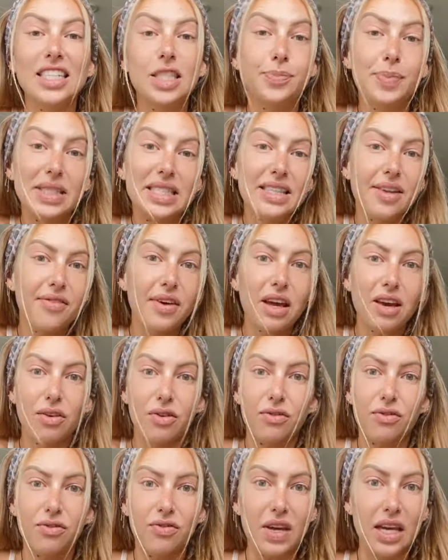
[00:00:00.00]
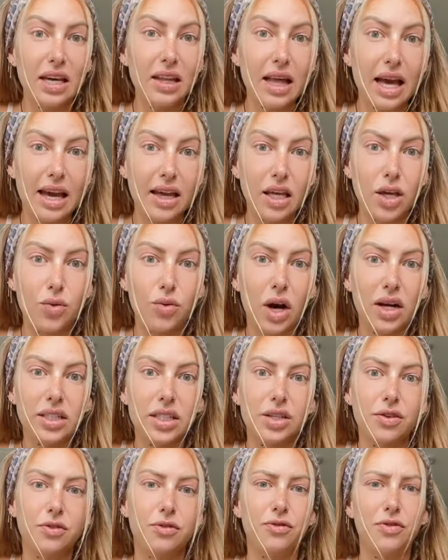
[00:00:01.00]
a specific feeling. You
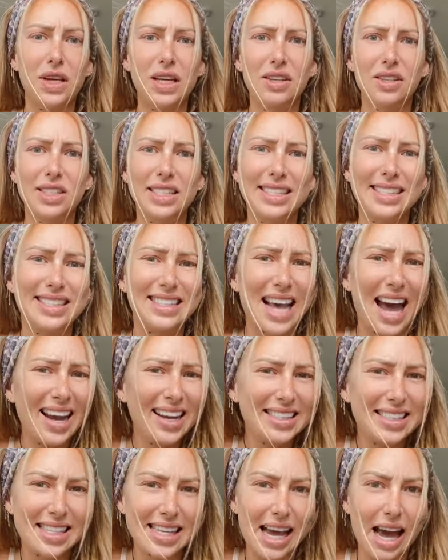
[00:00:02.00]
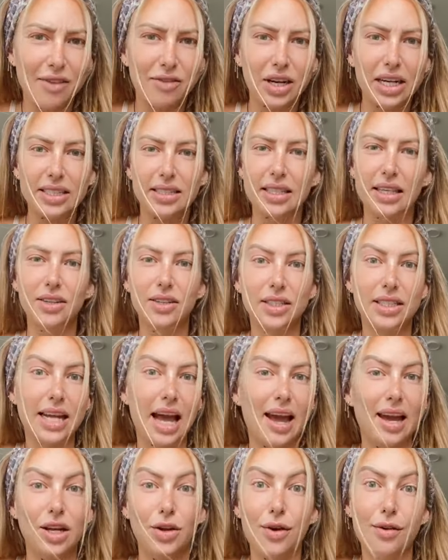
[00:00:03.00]
want to feel sexy every single
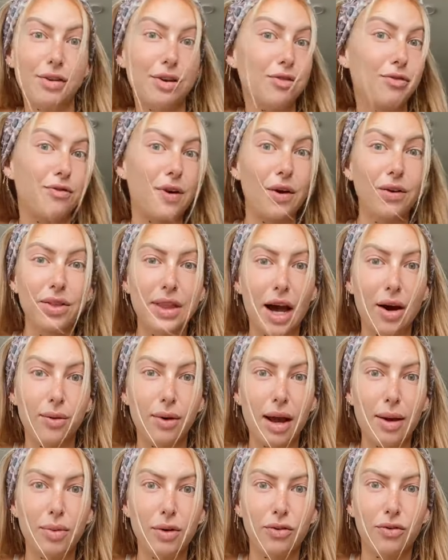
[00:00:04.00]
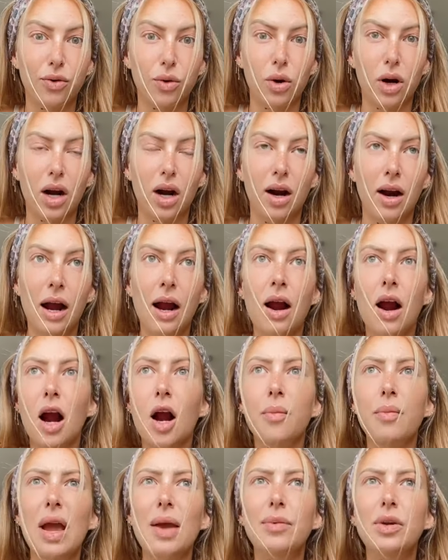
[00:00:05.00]
day and you haven't felt that way before.
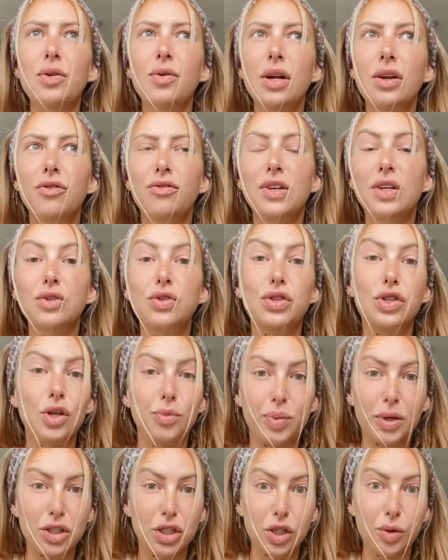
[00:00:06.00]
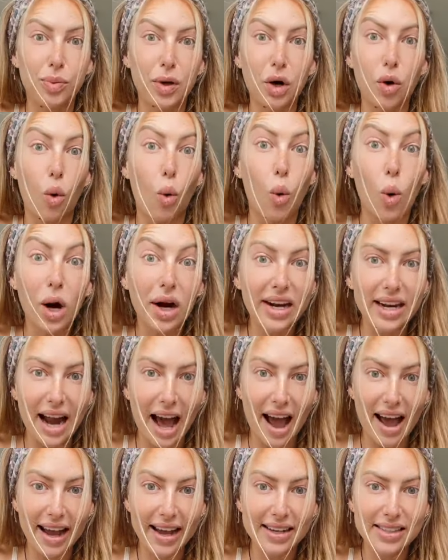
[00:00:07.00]
Or maybe you want to feel super, super
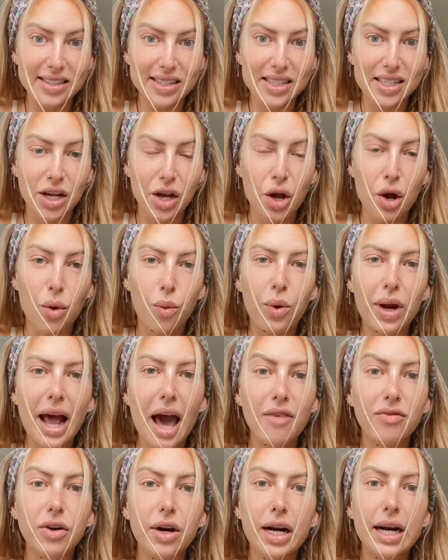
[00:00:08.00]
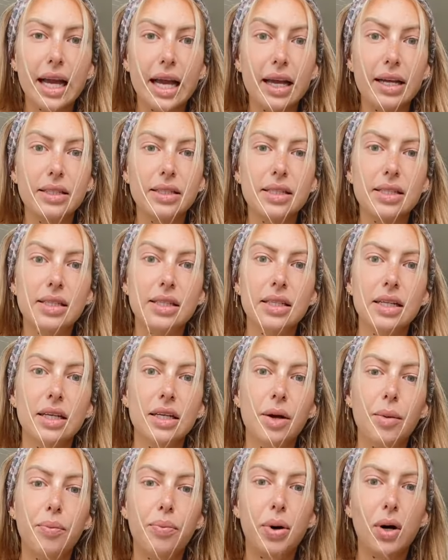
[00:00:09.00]
organized. Whatever it is,
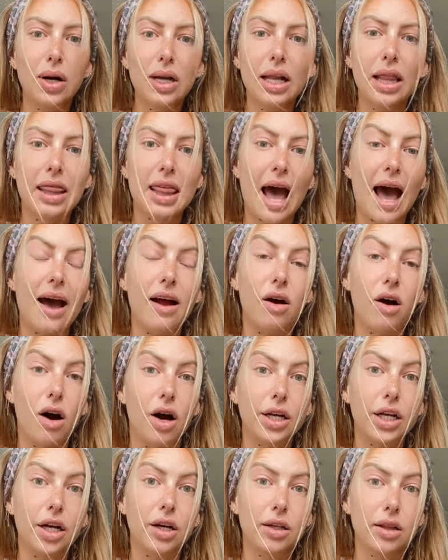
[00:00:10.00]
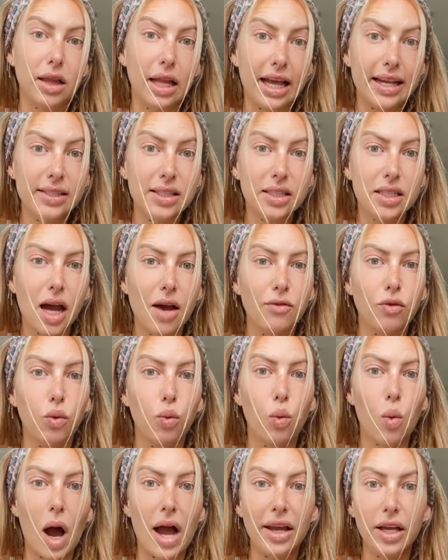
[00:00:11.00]
put that on your list of
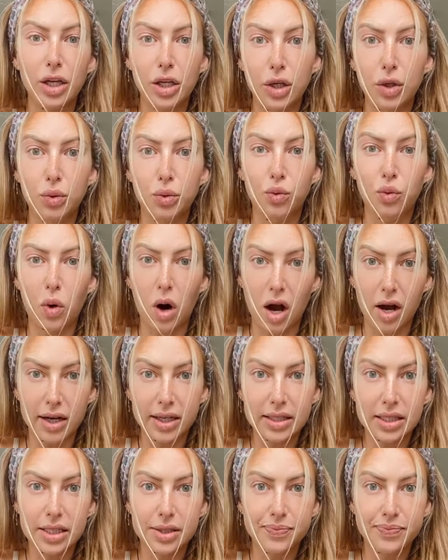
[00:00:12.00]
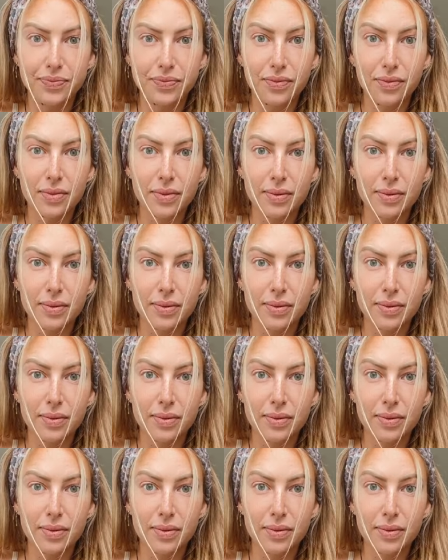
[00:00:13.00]
what you want.